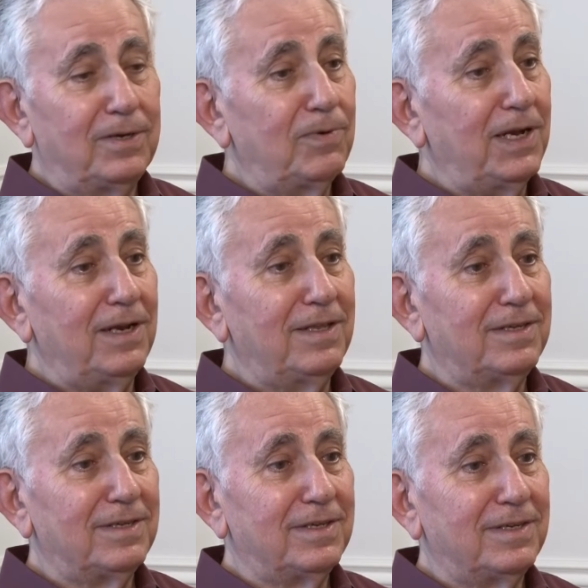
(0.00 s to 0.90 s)
Well,
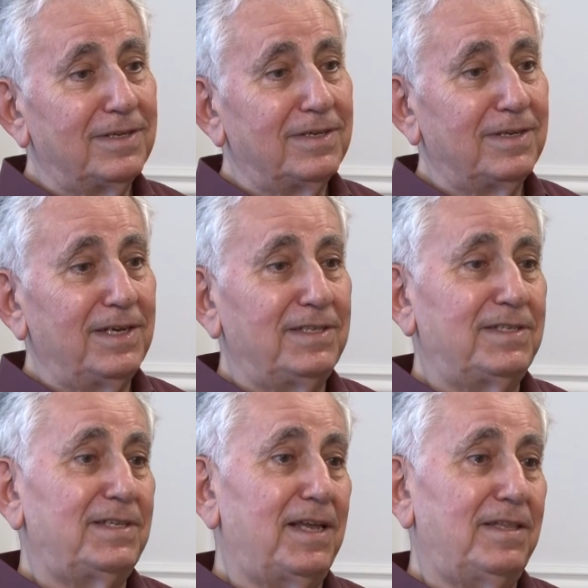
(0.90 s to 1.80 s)
it
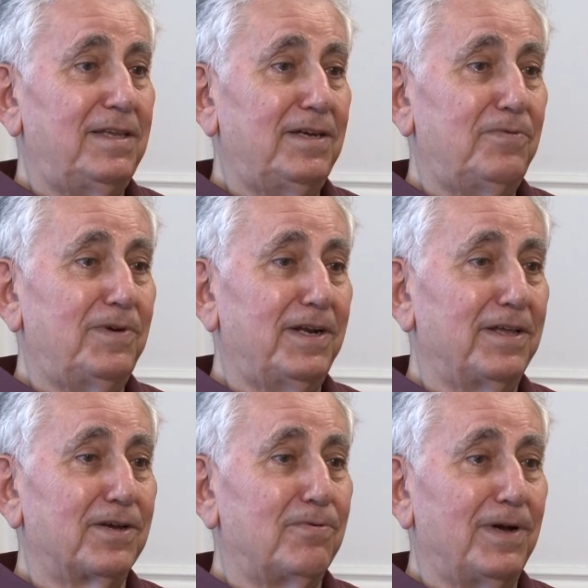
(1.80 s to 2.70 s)
sat there
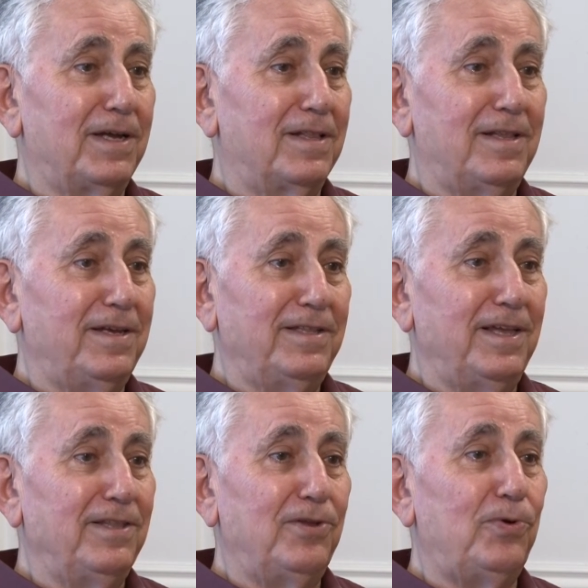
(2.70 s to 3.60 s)
very quietly and
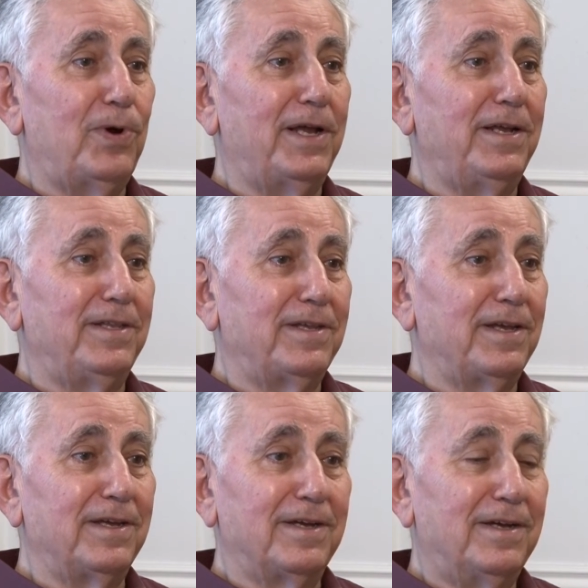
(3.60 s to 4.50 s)
didn't do
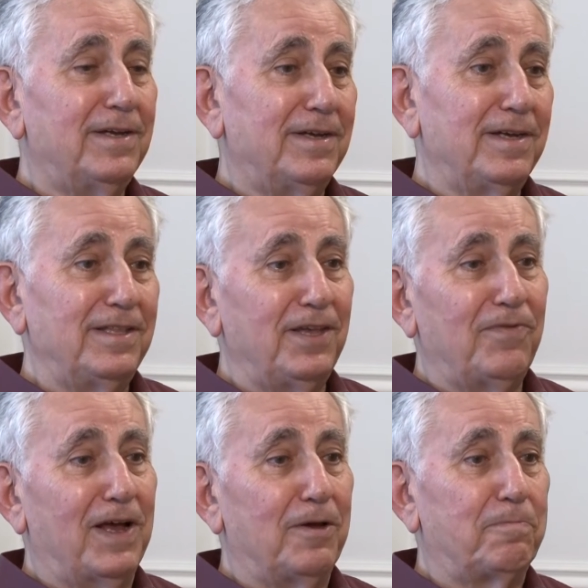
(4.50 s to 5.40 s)
anything. It
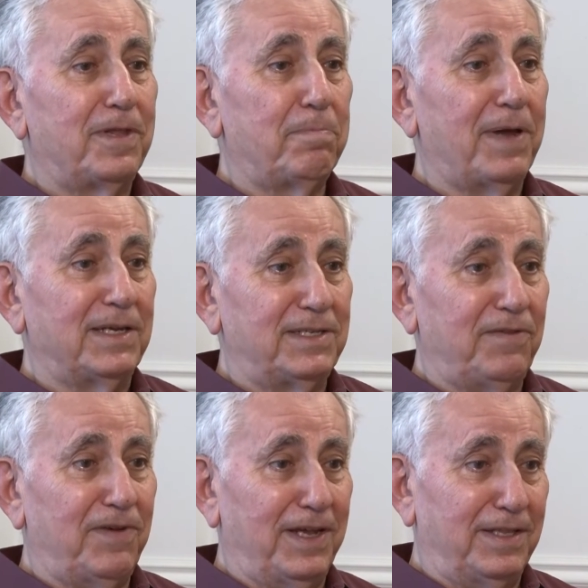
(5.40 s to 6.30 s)
developed a
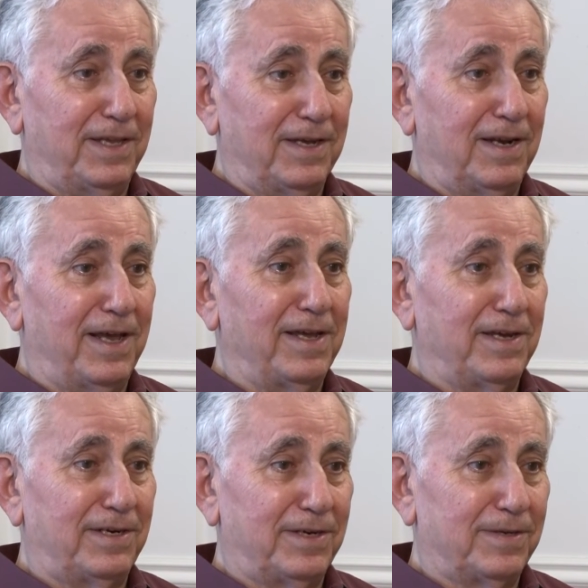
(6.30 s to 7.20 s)
passivating layer.